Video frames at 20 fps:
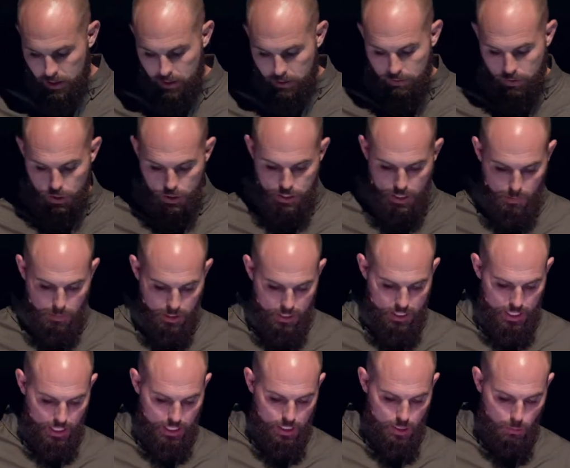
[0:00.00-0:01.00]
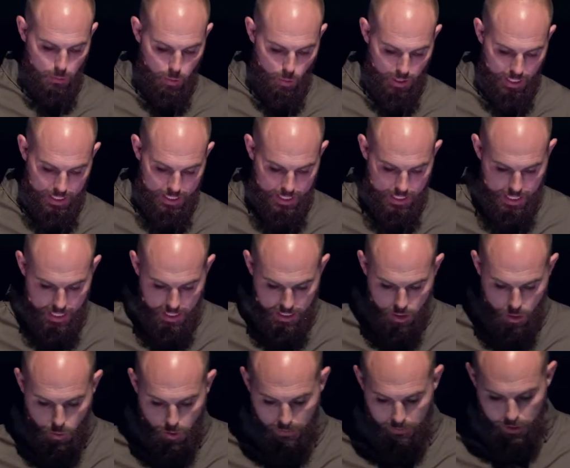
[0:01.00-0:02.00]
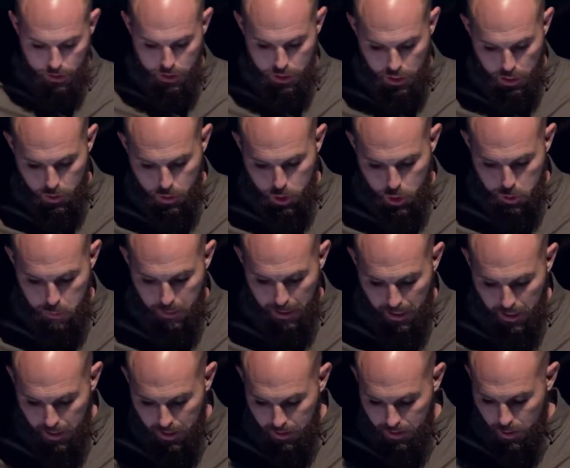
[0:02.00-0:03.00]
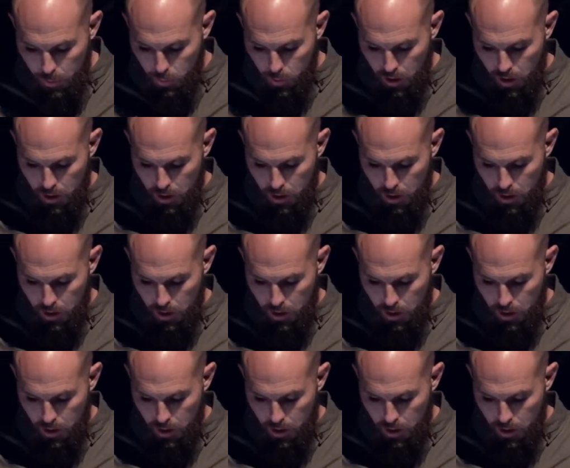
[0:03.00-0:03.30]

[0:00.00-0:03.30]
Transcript: Verse number six, the point's this whoever sows sparingly will